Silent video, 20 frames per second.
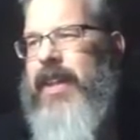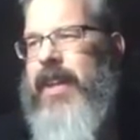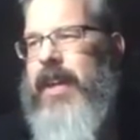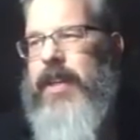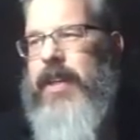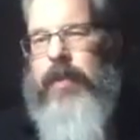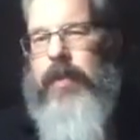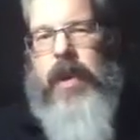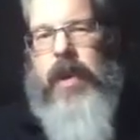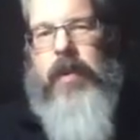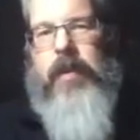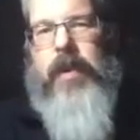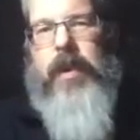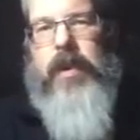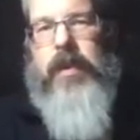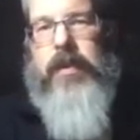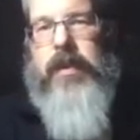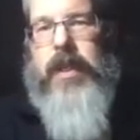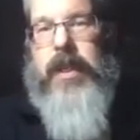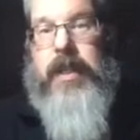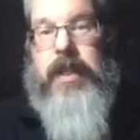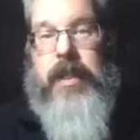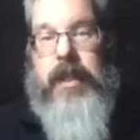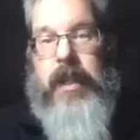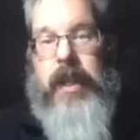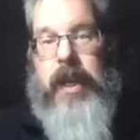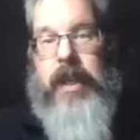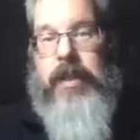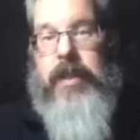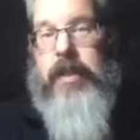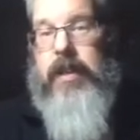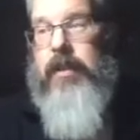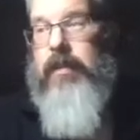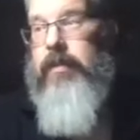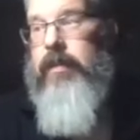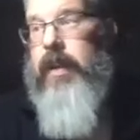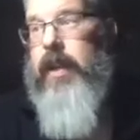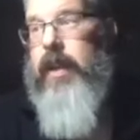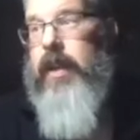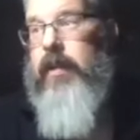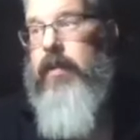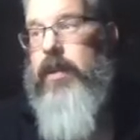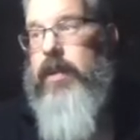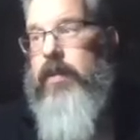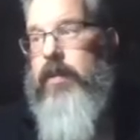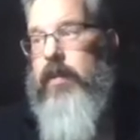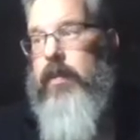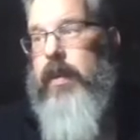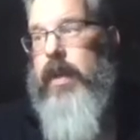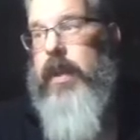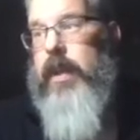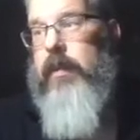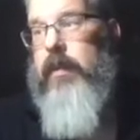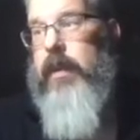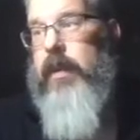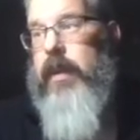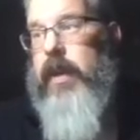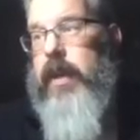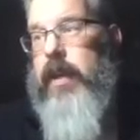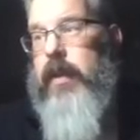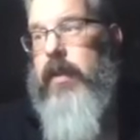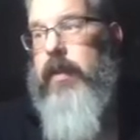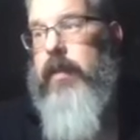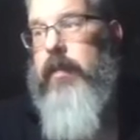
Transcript: that's why we're using selection to find out which one we double clicked.